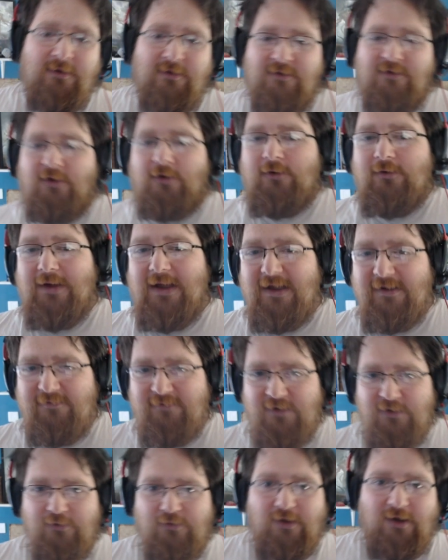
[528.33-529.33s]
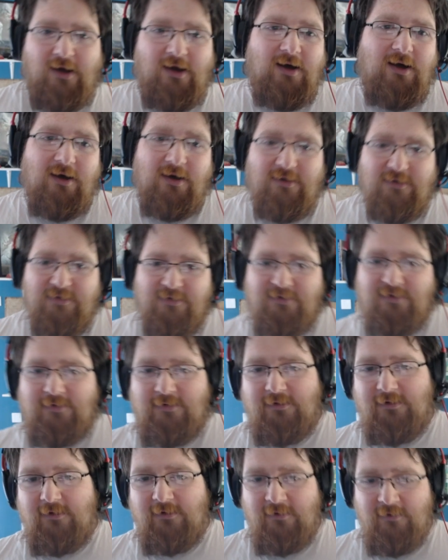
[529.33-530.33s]
so if you cast,
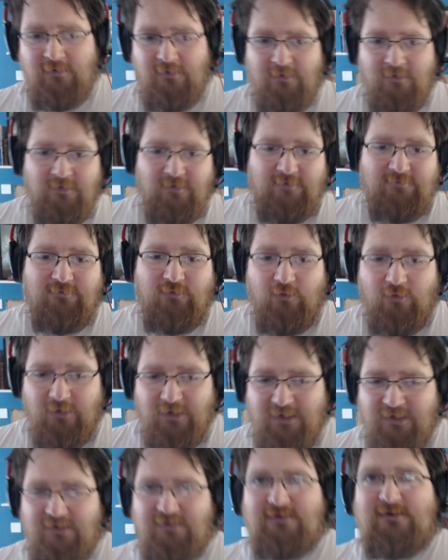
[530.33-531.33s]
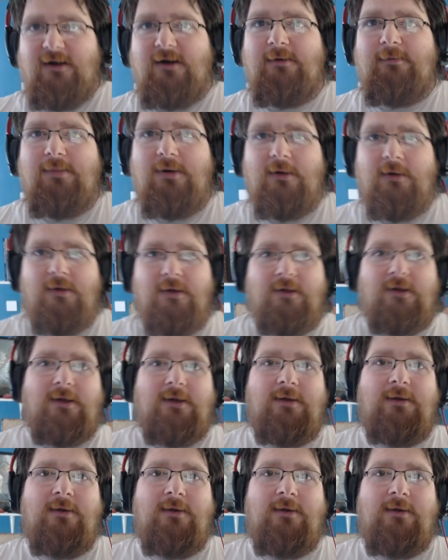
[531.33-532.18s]
for example,